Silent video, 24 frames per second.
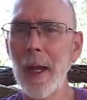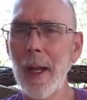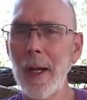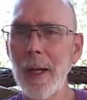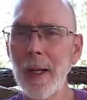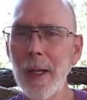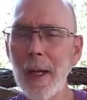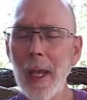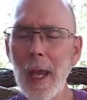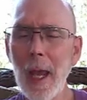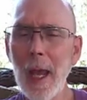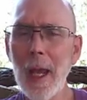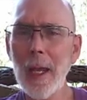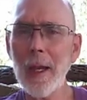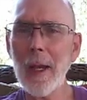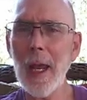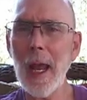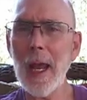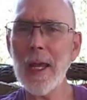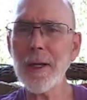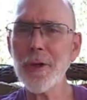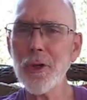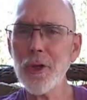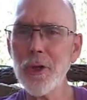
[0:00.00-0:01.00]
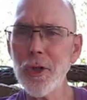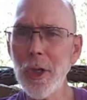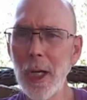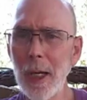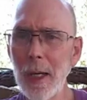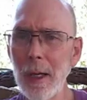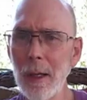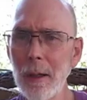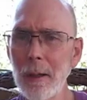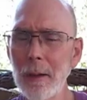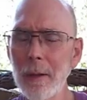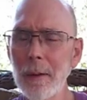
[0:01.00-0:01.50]
And again, a
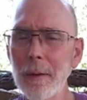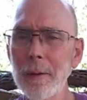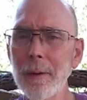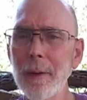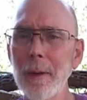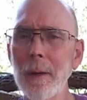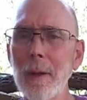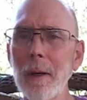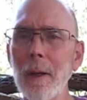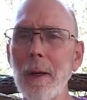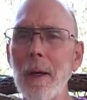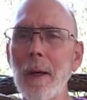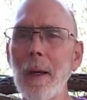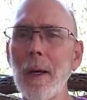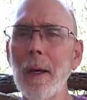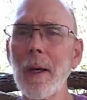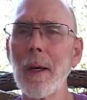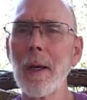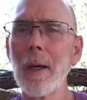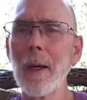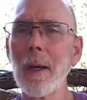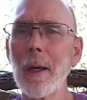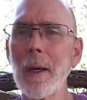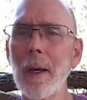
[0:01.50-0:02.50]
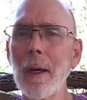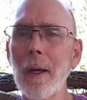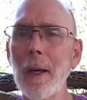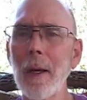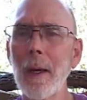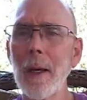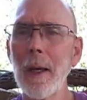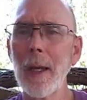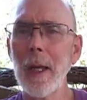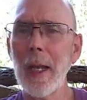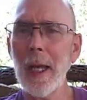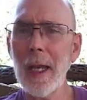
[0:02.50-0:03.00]
shield
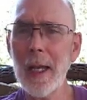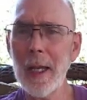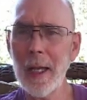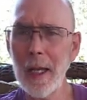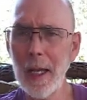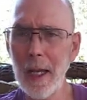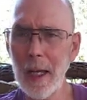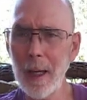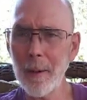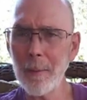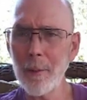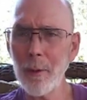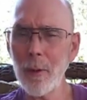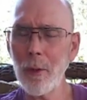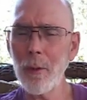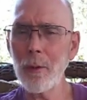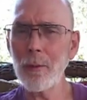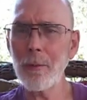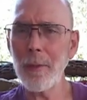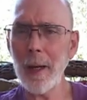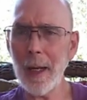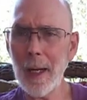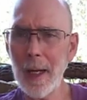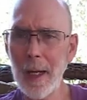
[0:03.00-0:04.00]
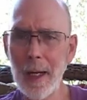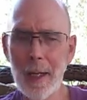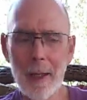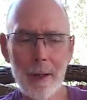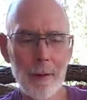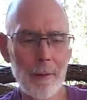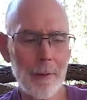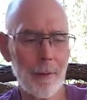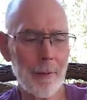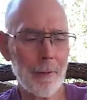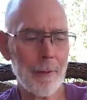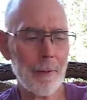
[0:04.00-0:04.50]
in Hebrew
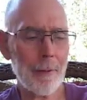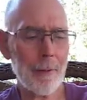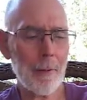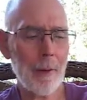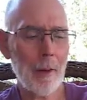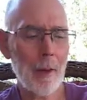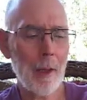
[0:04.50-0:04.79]
means